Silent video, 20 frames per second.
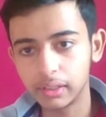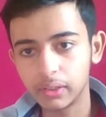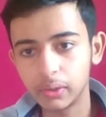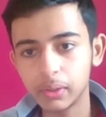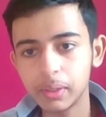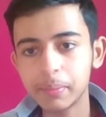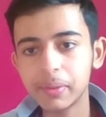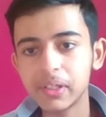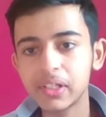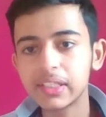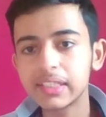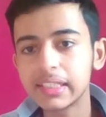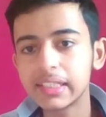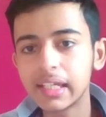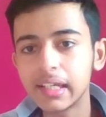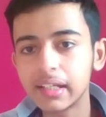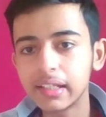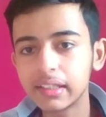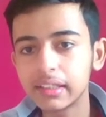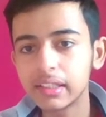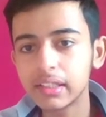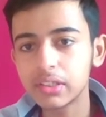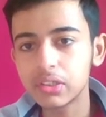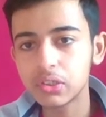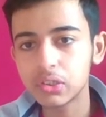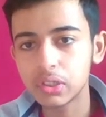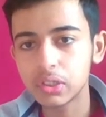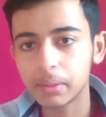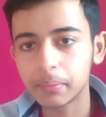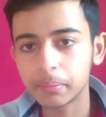Okay, because they are in this
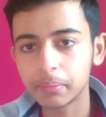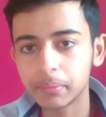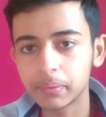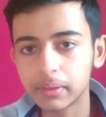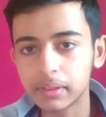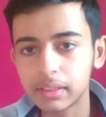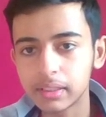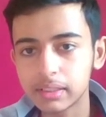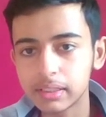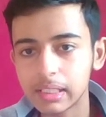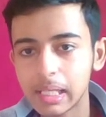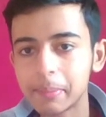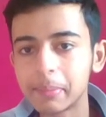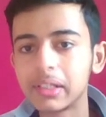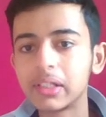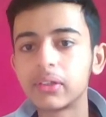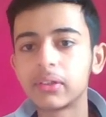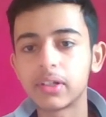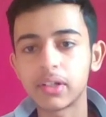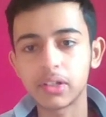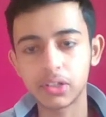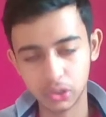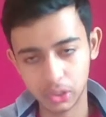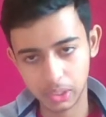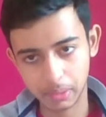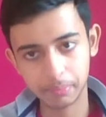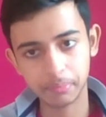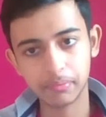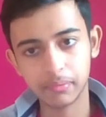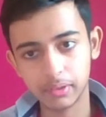shape, semilunar
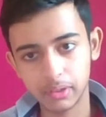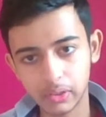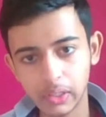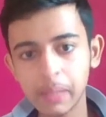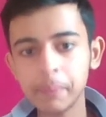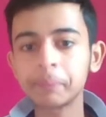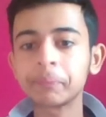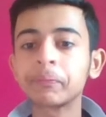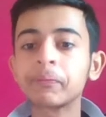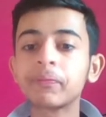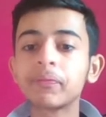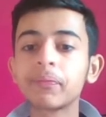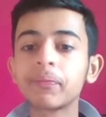shape. Okay.